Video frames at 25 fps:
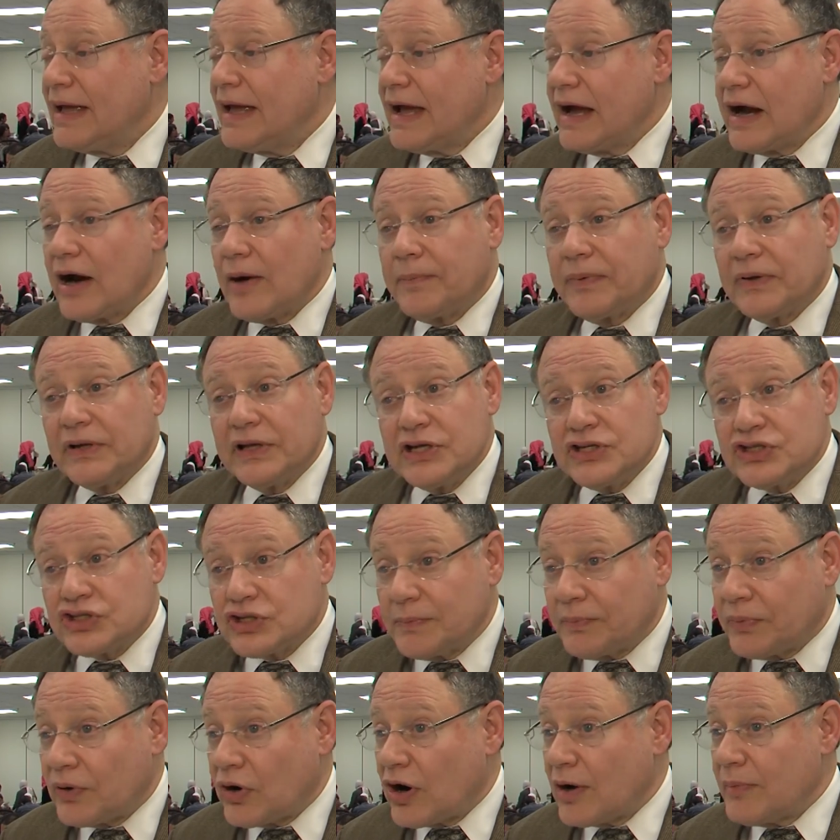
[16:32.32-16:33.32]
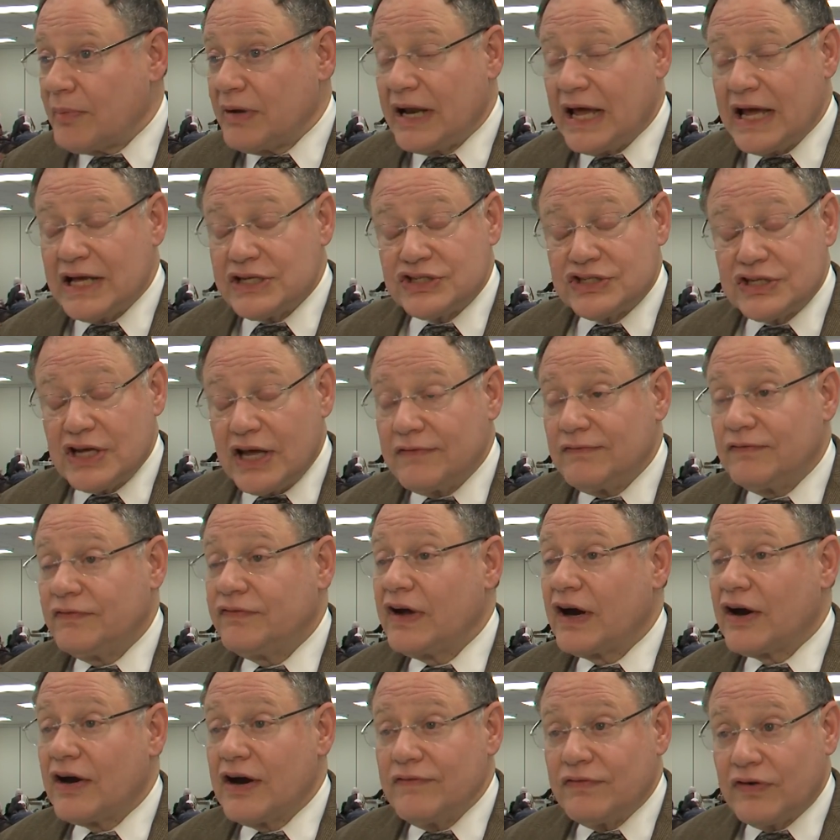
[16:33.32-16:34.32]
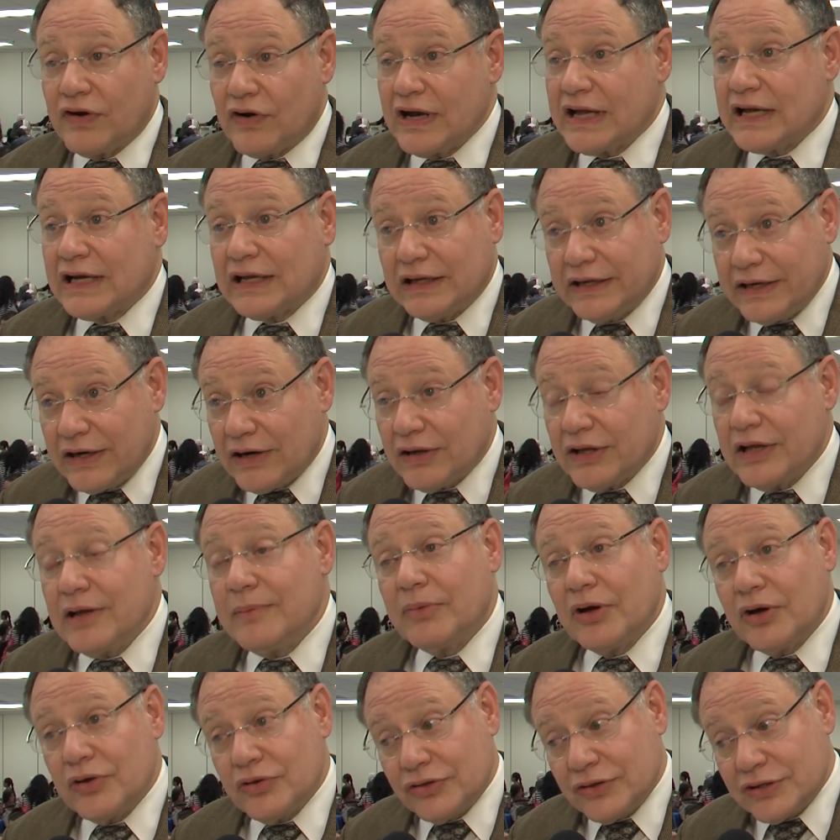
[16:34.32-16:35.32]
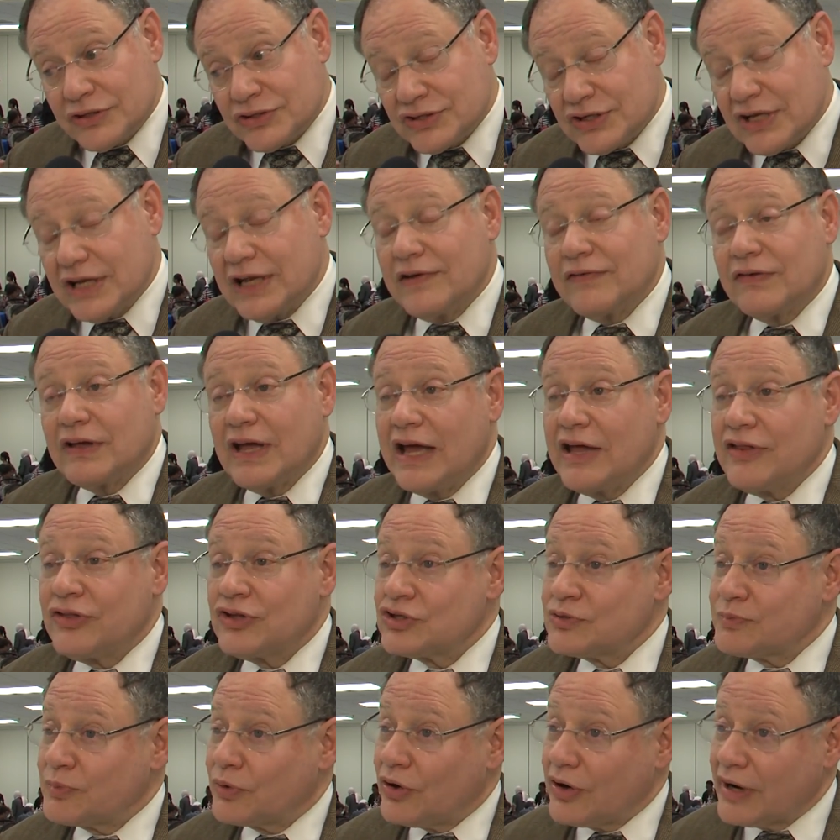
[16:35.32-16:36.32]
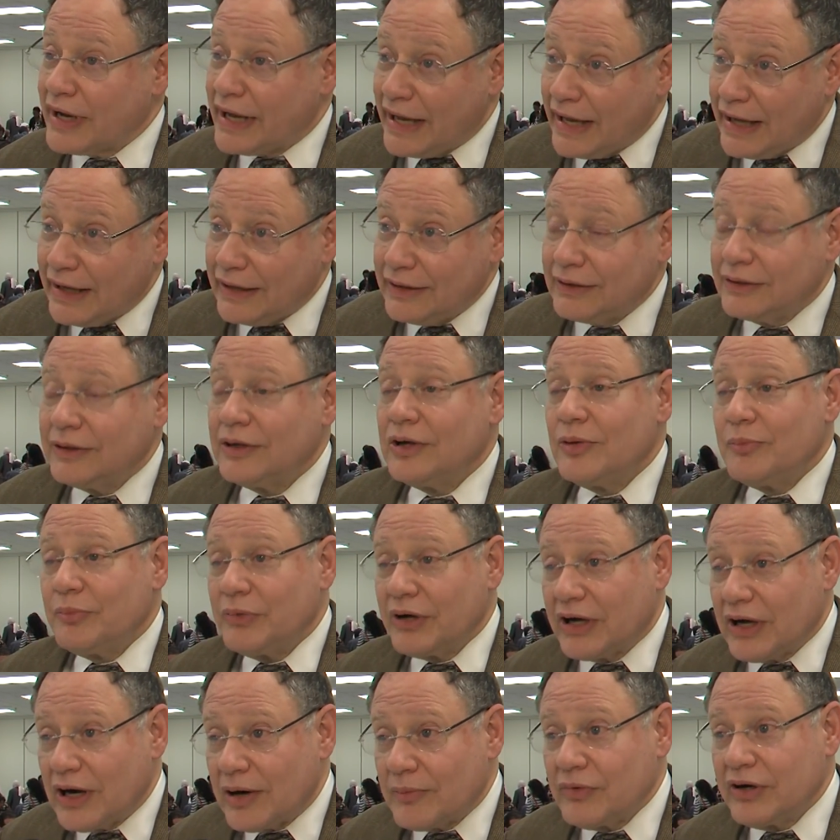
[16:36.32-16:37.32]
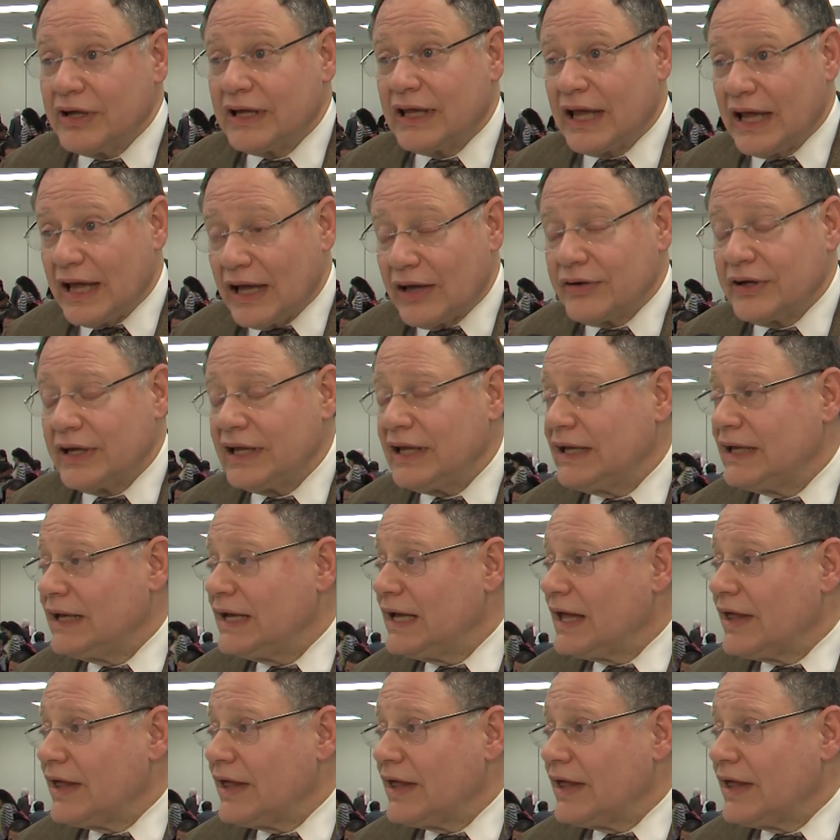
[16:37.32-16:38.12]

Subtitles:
Our police department has said very, very clearly, both the city of Gaithersburg and Montgomery County,